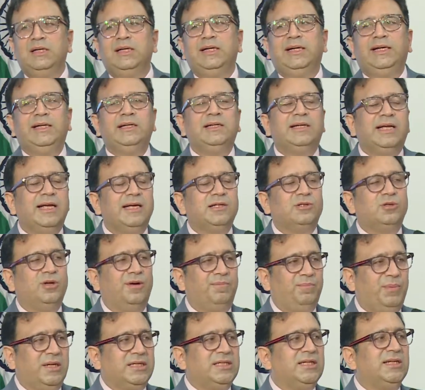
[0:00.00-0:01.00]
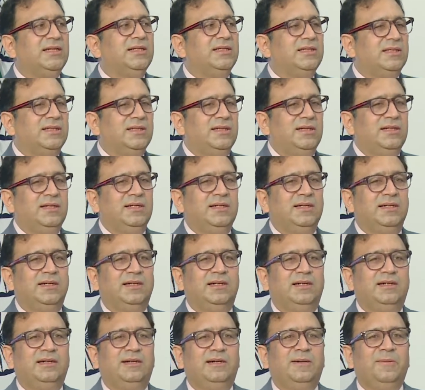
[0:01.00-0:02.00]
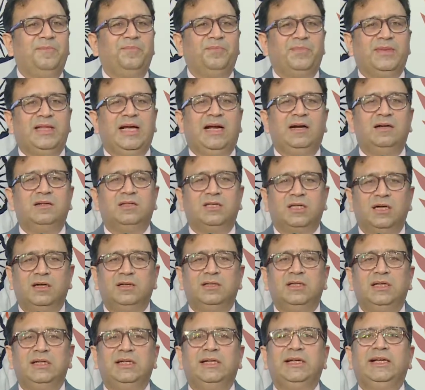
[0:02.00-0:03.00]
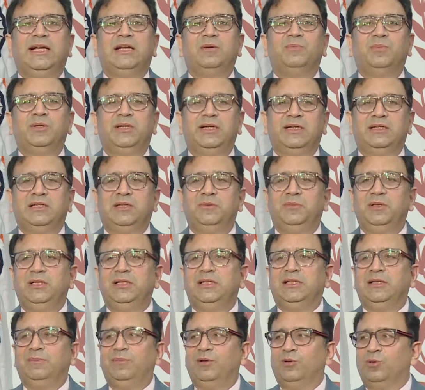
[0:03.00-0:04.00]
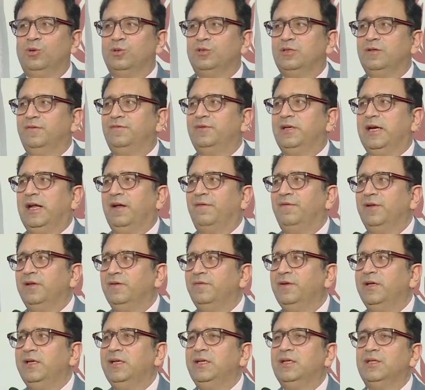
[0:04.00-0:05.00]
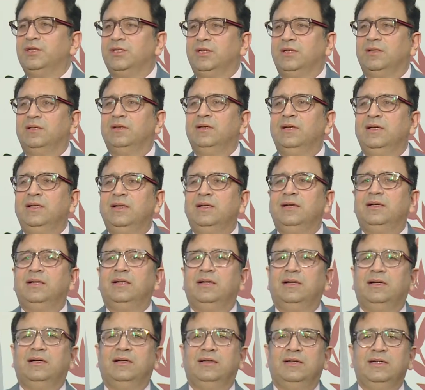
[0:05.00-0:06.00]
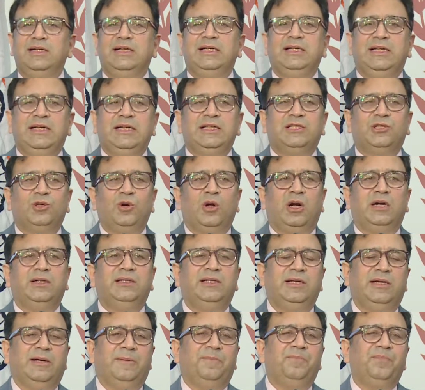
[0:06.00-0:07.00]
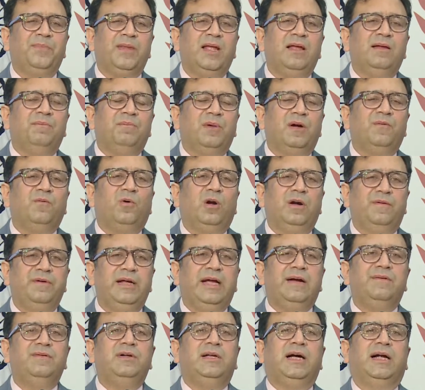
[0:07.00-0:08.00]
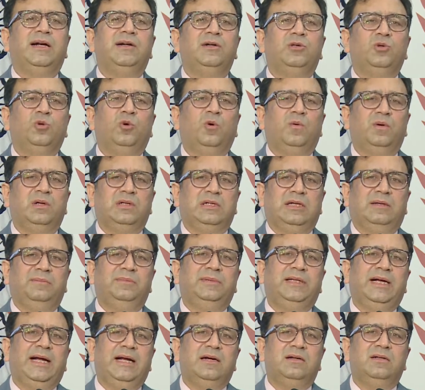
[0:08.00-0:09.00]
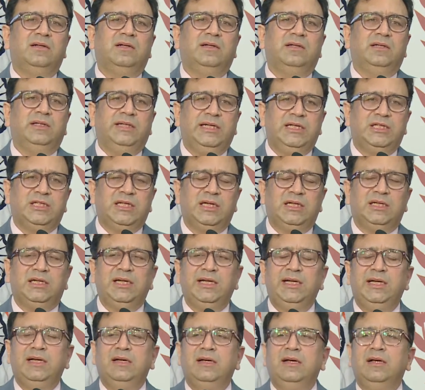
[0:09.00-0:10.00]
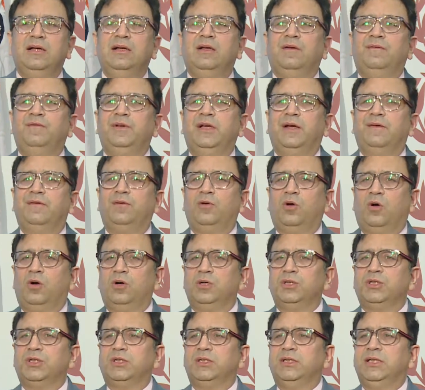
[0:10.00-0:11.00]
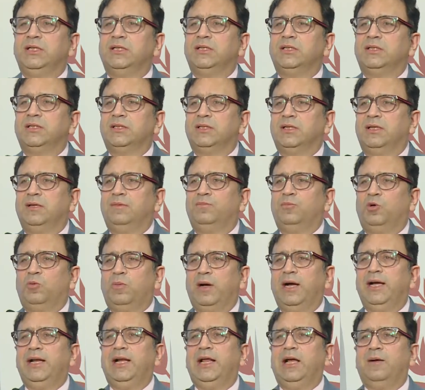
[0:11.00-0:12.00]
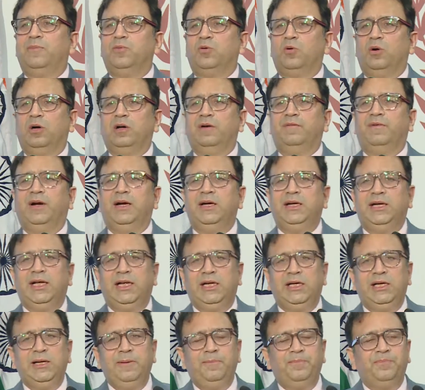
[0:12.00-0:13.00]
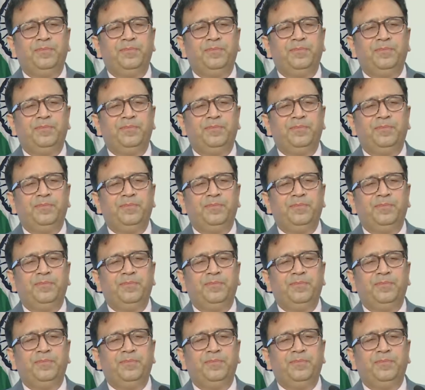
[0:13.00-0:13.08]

In case of buses, that certainty and predictability because of traffic variation is not there. But what we have done to overcome that recently, we have launched this mobile app called One Delhi,